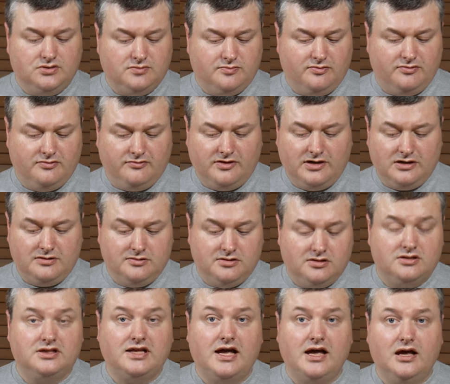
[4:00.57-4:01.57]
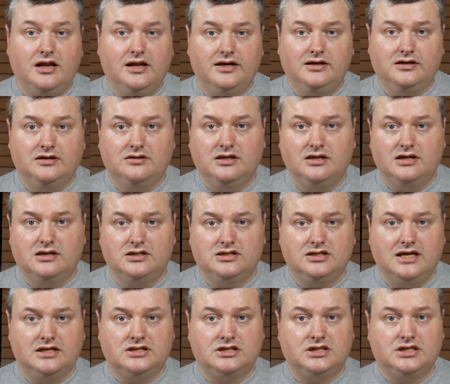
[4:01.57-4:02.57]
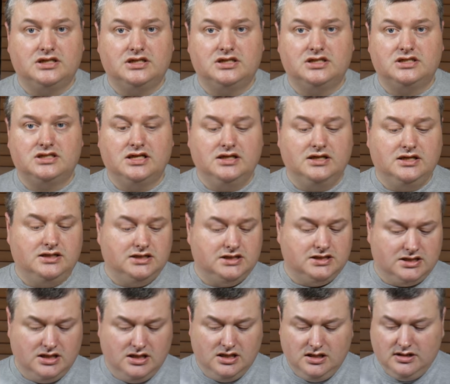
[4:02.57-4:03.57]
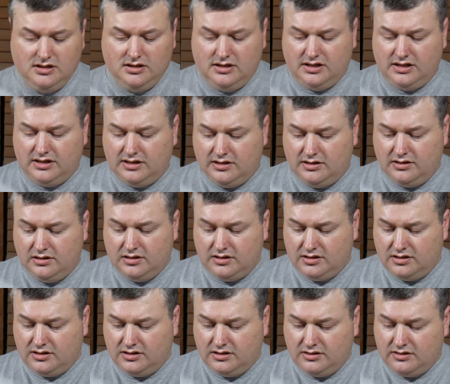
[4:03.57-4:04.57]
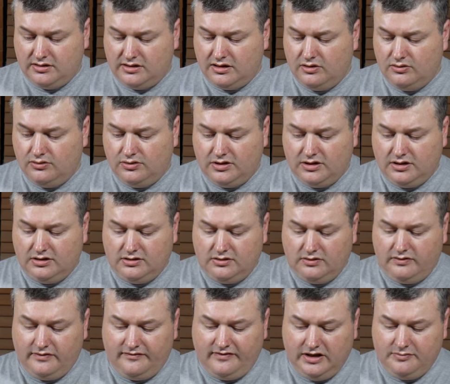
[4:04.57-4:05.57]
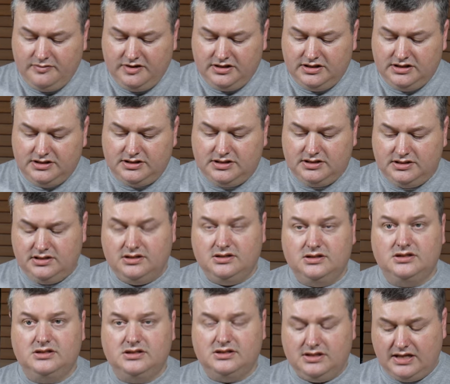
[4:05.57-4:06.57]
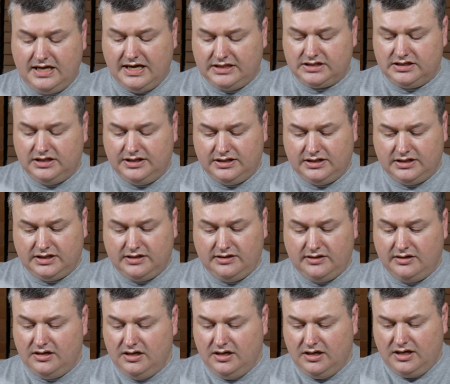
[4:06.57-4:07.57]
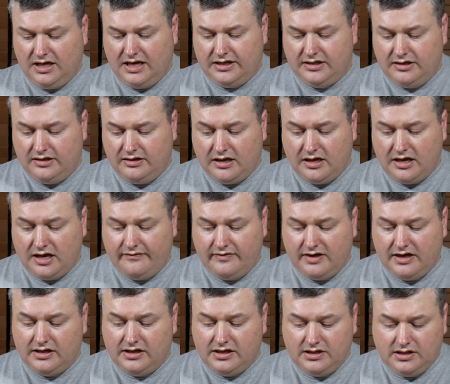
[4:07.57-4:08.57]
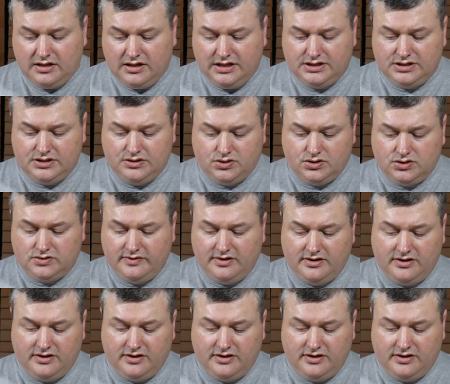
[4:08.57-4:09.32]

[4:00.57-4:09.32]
by dialing the slasher settings, and the look of the filament is excellent, and I didn't have any issues with